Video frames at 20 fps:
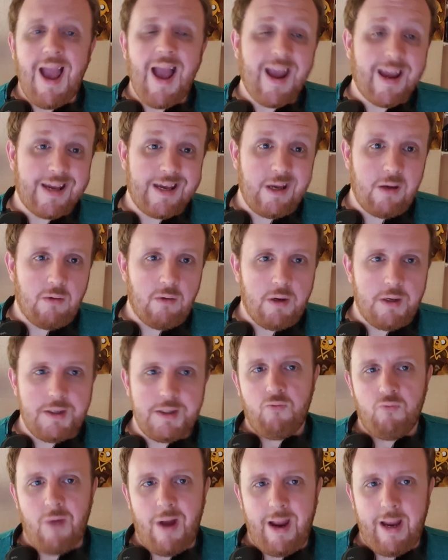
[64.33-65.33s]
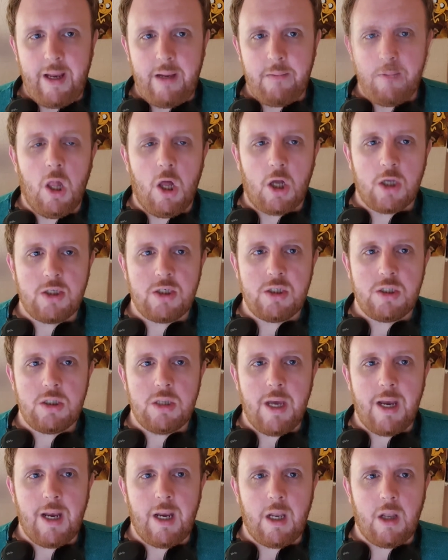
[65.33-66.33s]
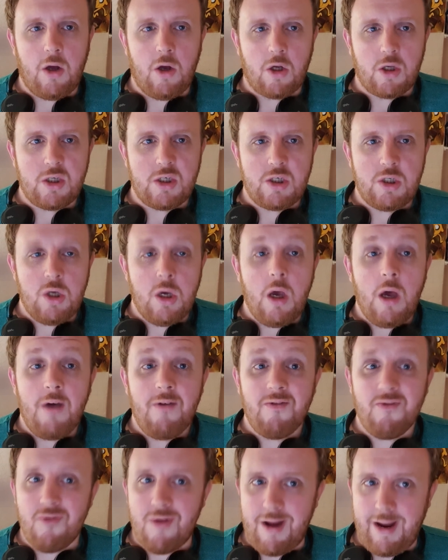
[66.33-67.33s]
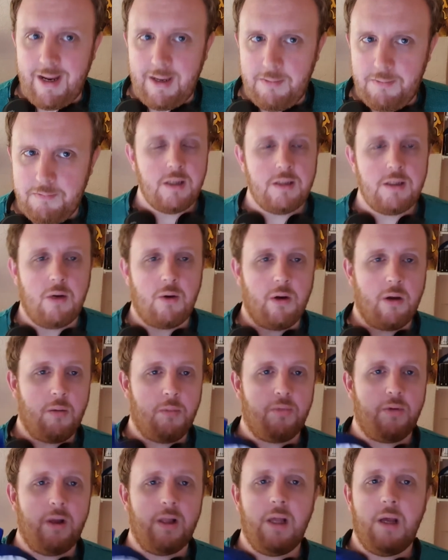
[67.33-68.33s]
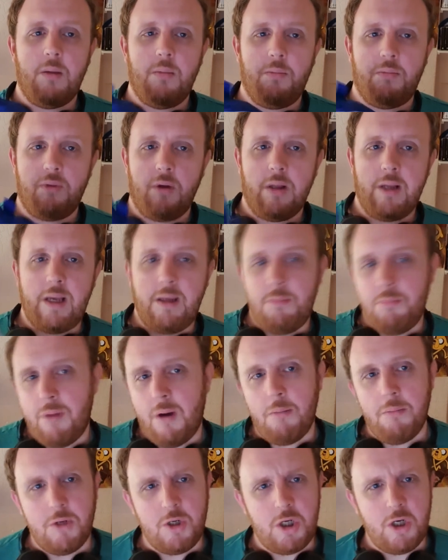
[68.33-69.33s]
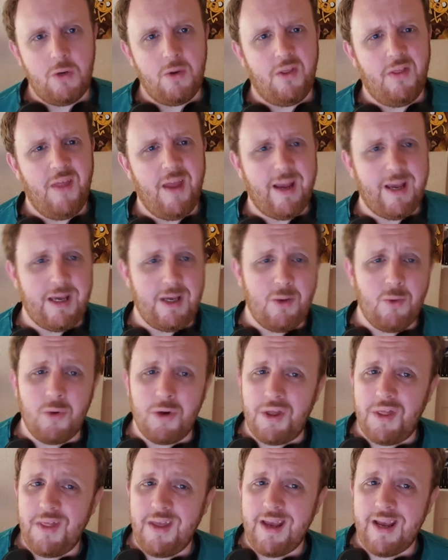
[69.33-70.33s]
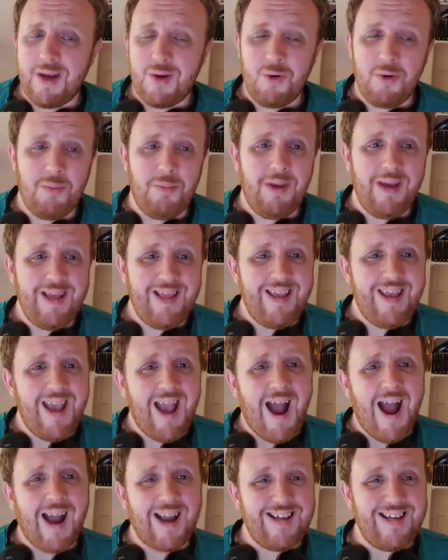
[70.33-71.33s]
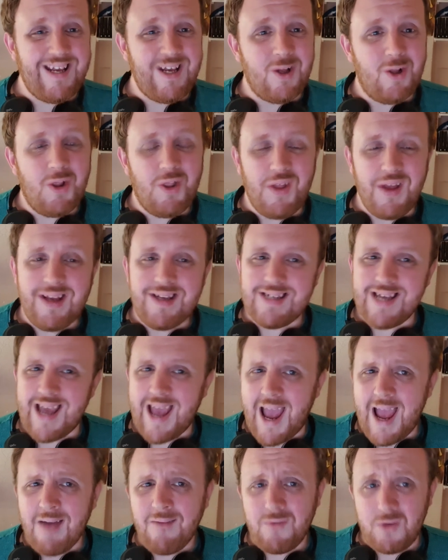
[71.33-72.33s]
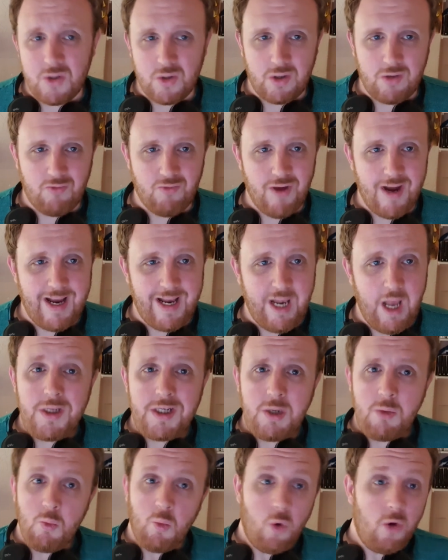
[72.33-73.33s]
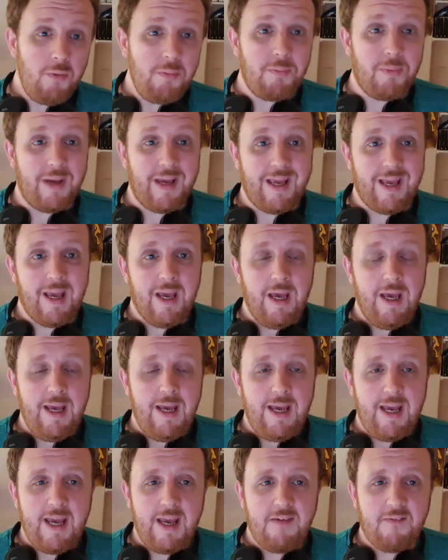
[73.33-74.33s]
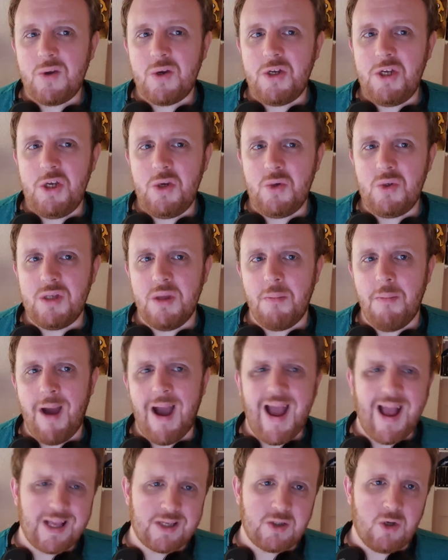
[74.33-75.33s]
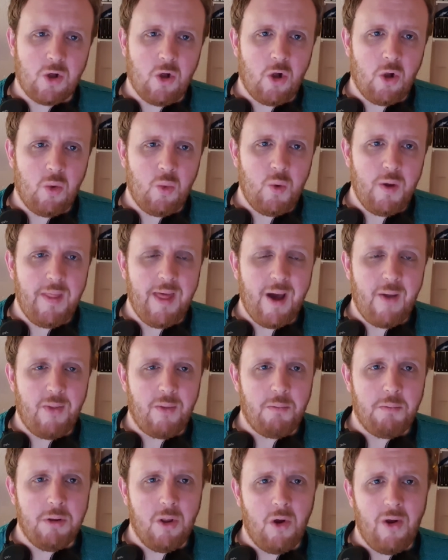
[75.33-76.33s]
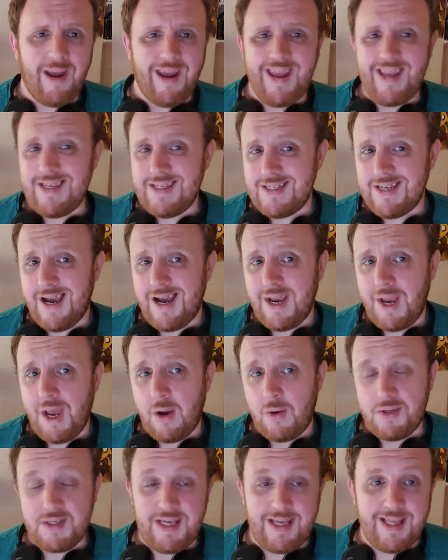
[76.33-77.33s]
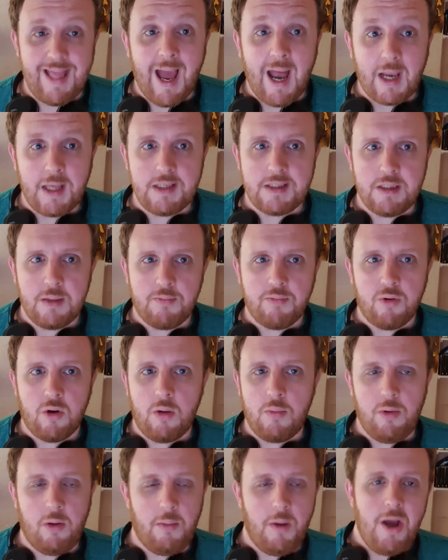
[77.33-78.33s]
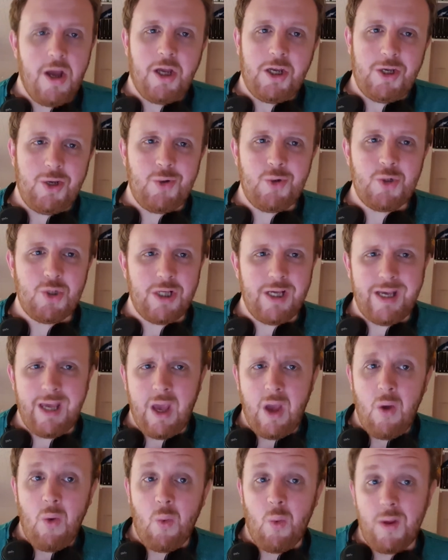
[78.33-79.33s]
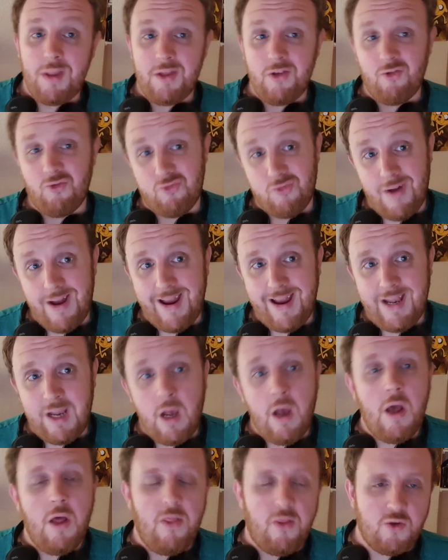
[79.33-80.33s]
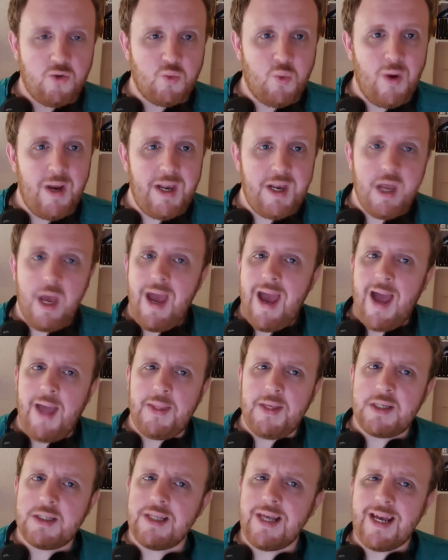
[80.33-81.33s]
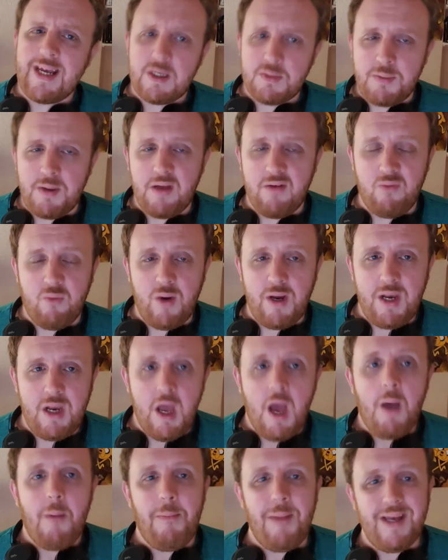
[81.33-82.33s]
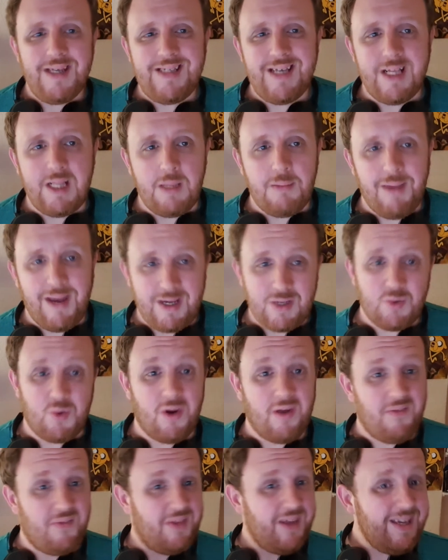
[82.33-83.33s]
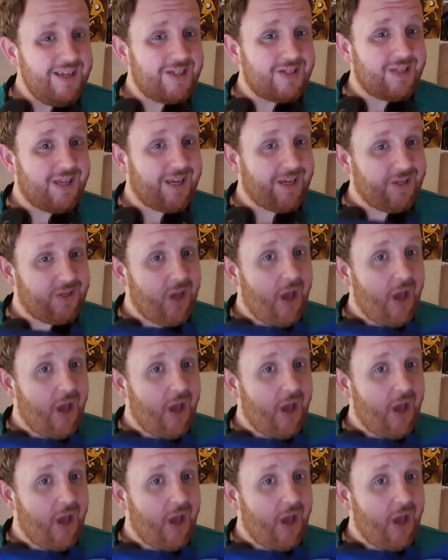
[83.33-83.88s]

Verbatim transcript: accurate rain. Lots and lots of rain. So an umbrella brolly bumbershoot thing you would think would be the ideal thing to have during rain, which it would be if you use them at all without them blowing inside out. See, that is the problem. Usually when there's rain, there's wind, and the slightest bit of wind basically makes one of these things